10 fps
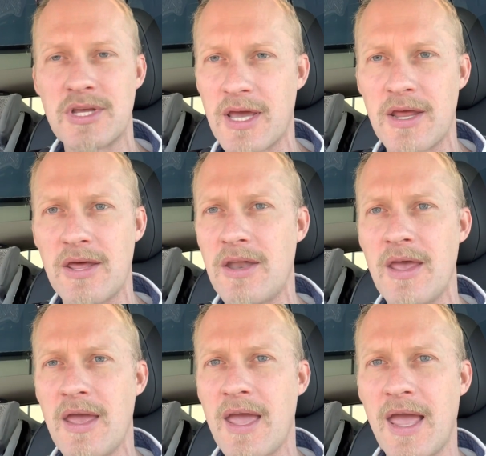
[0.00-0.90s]
get in
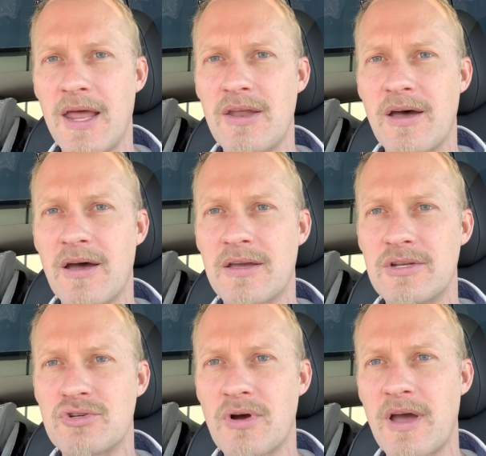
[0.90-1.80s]
and
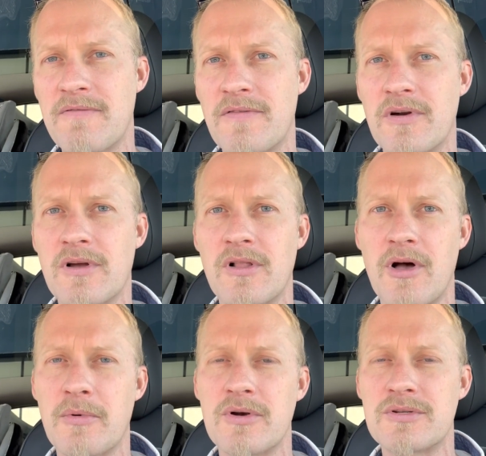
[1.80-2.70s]
can drive for
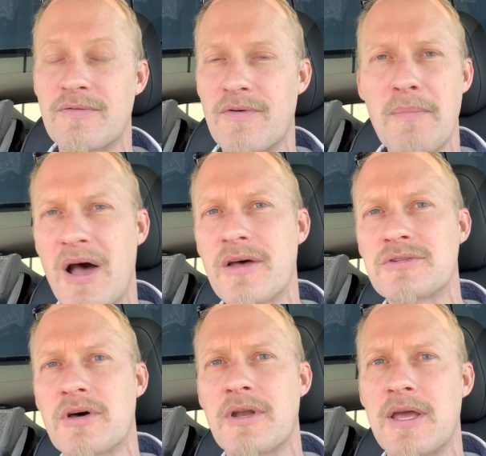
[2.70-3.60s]
kilometers, for miles
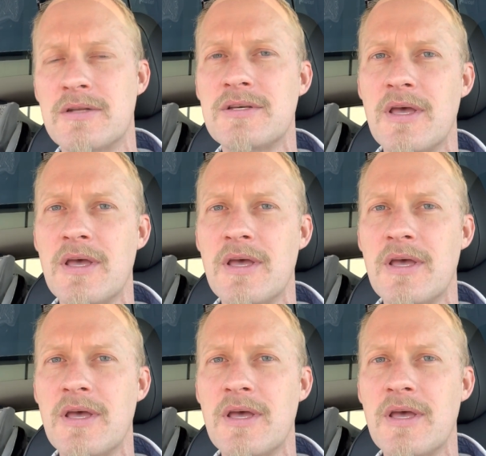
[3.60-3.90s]
on end.